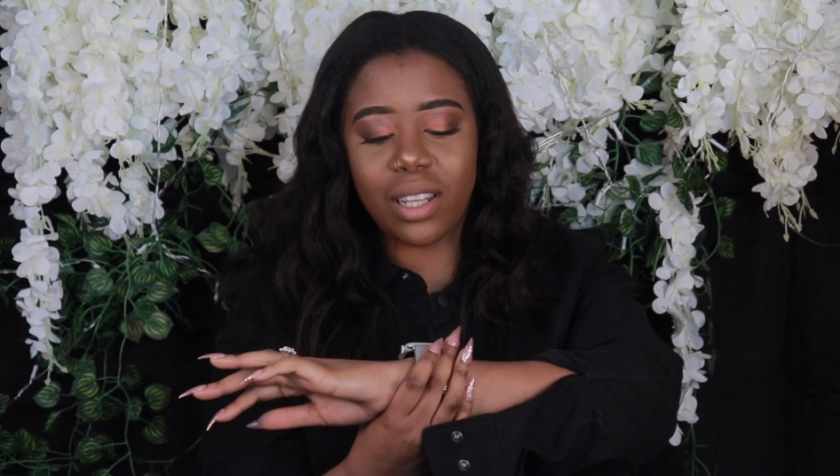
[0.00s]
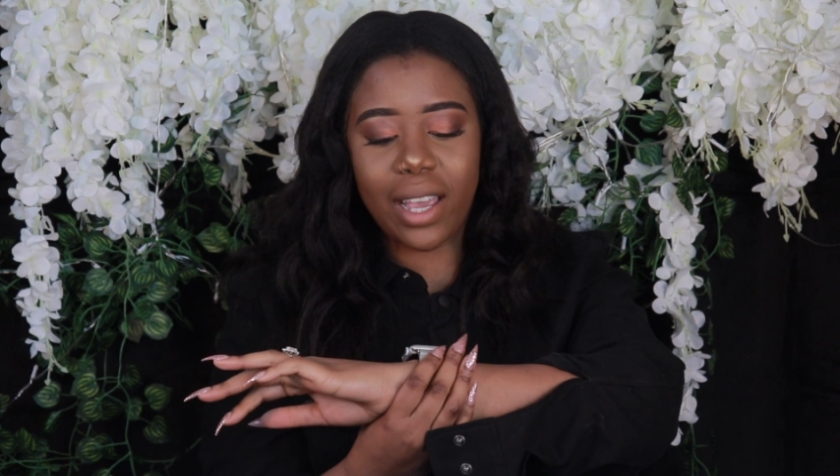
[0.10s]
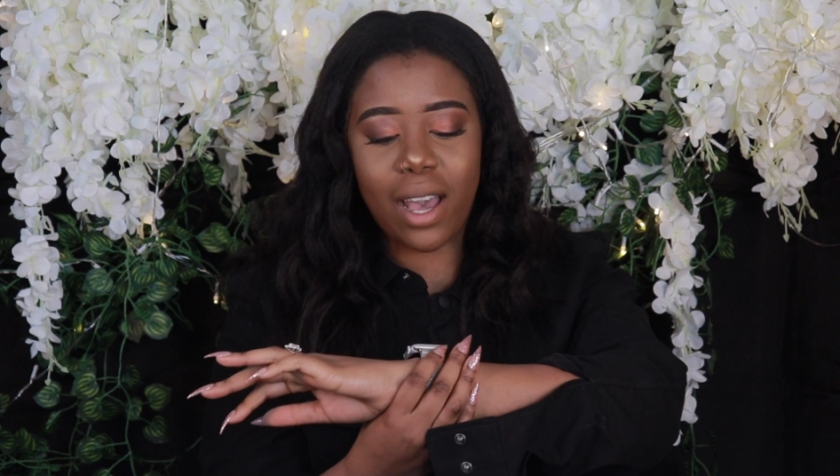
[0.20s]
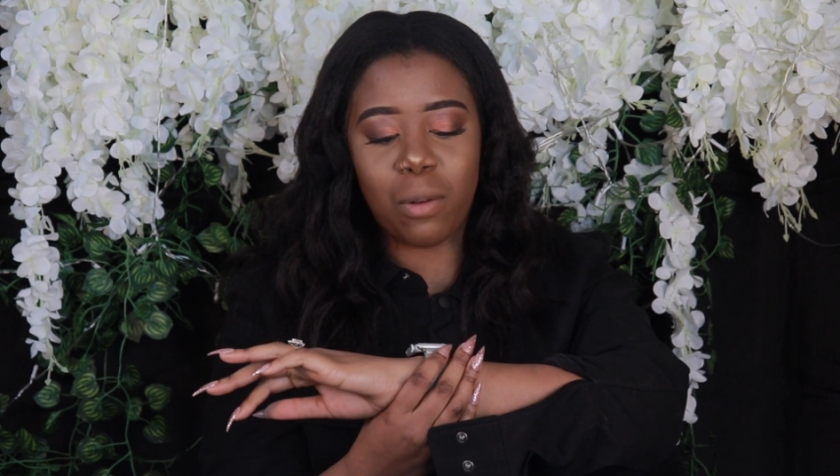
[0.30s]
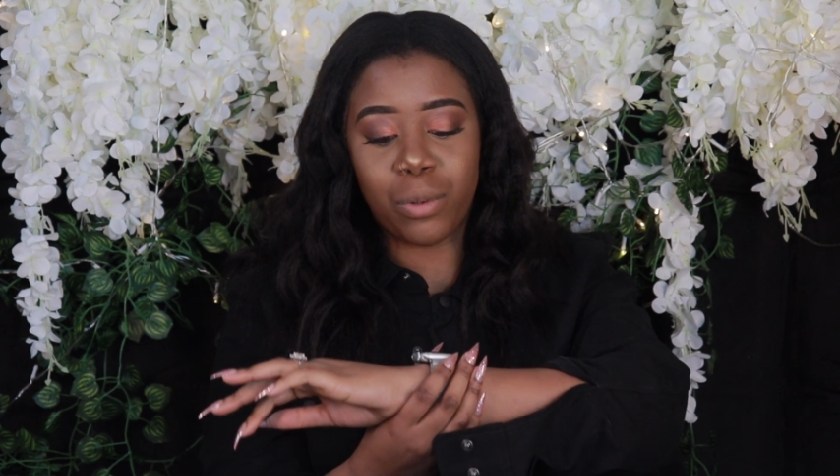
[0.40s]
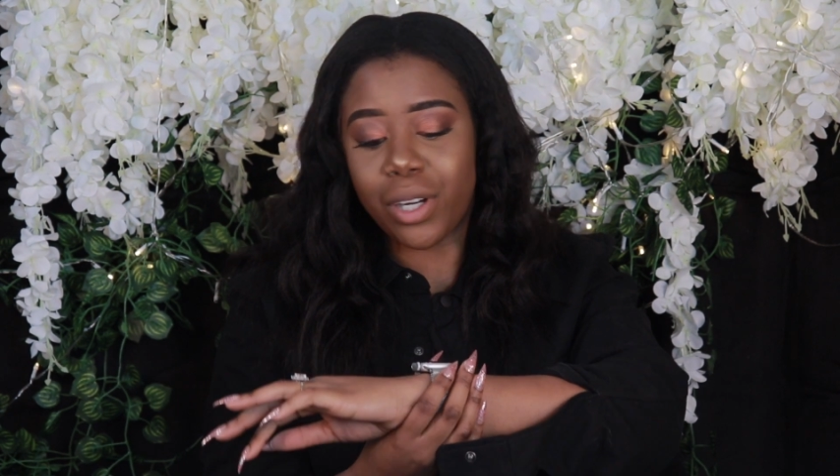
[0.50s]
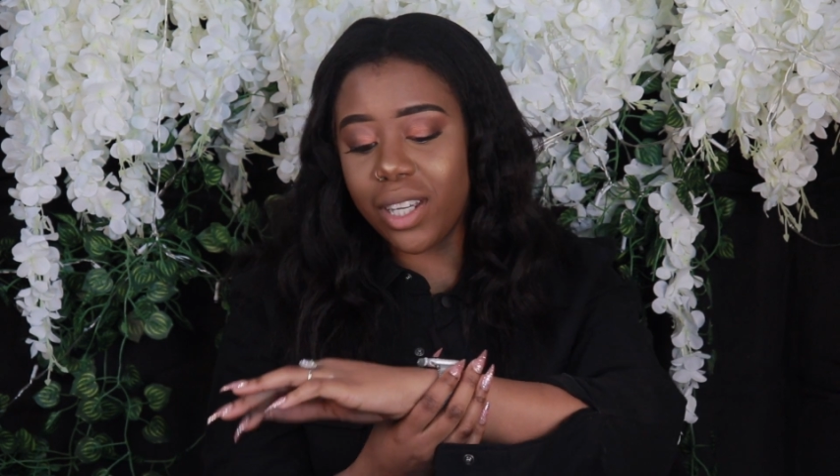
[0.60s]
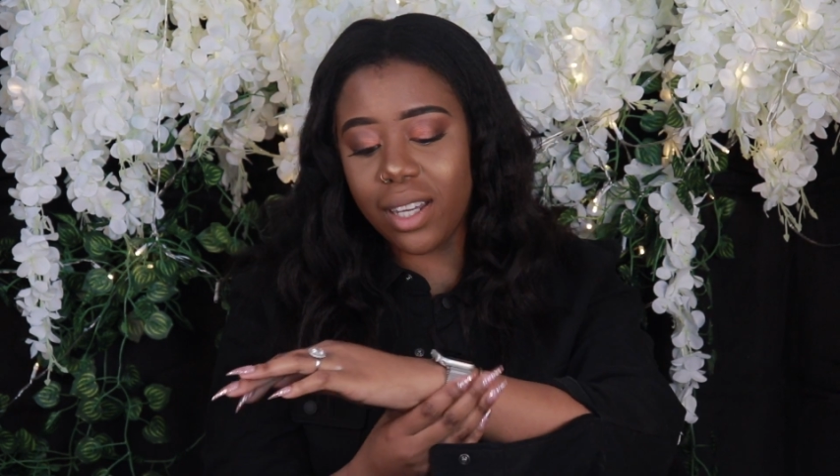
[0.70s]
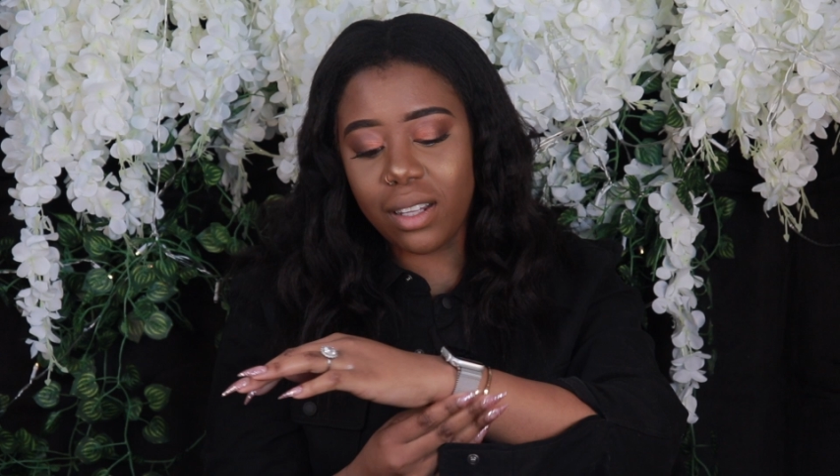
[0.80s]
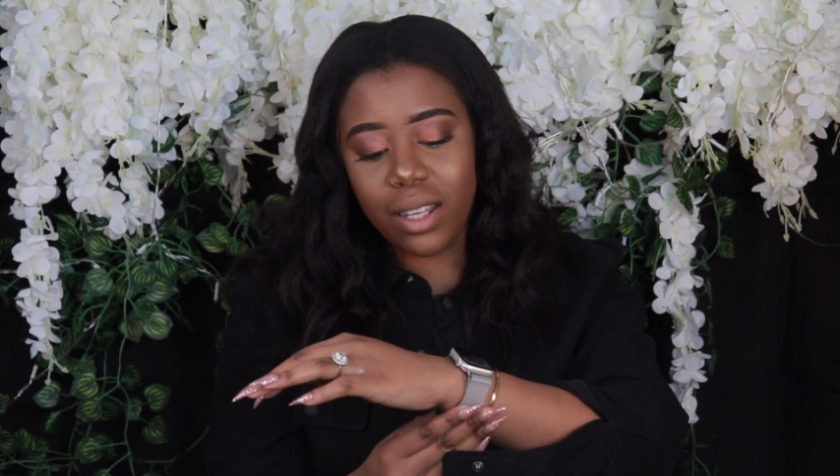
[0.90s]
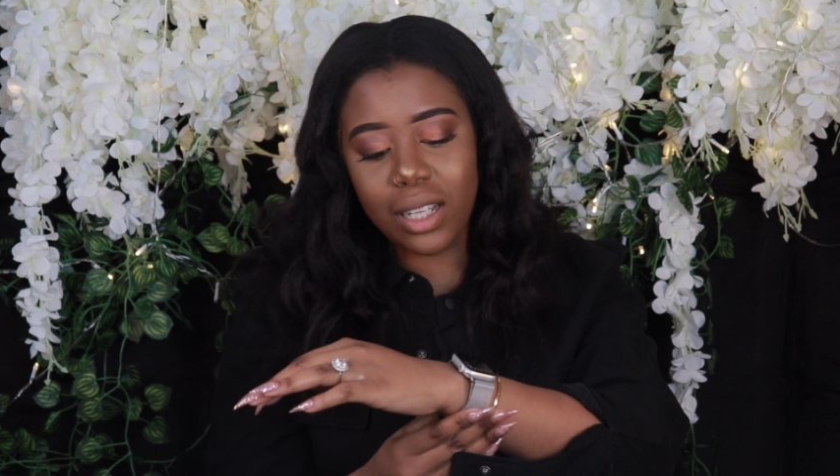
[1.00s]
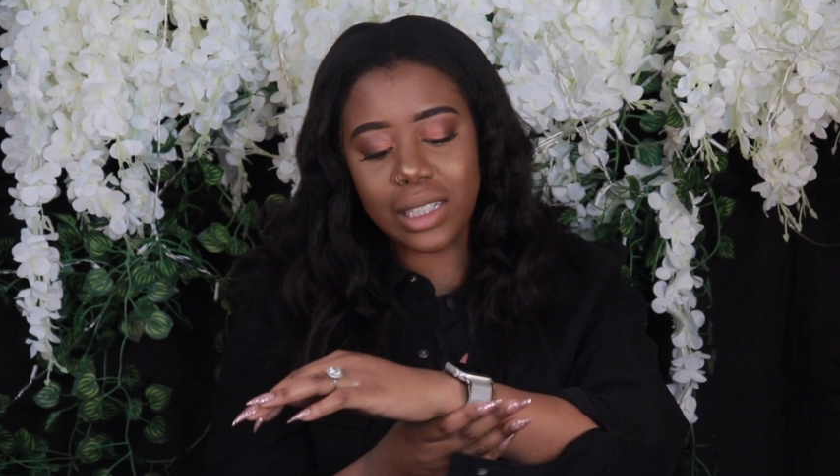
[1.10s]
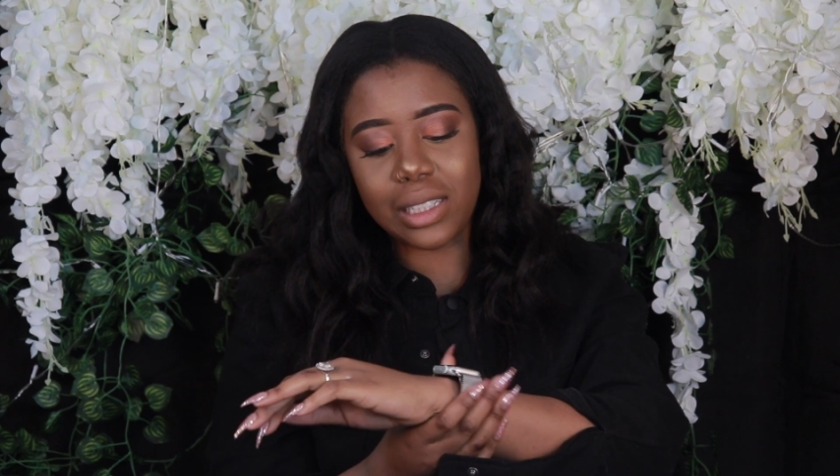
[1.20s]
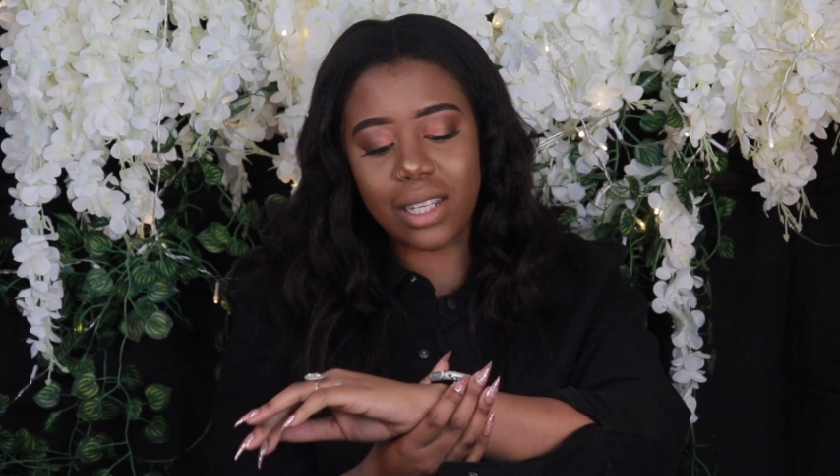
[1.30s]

like how pretty it looks